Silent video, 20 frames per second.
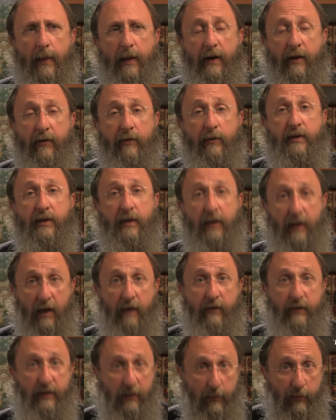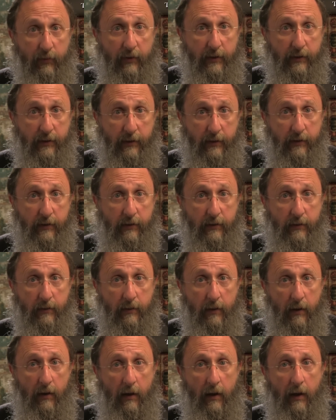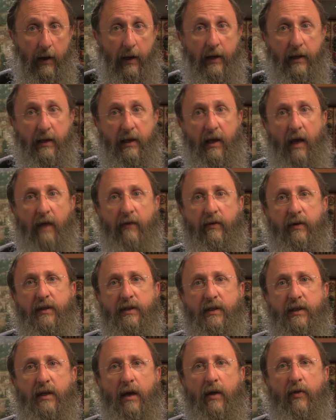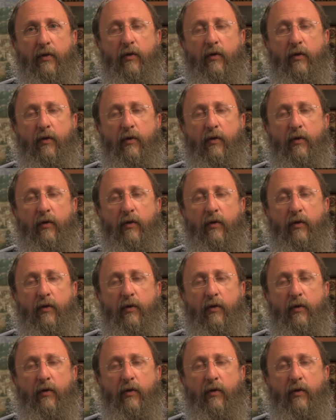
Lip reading: In other words, he gave us the present, and he gave us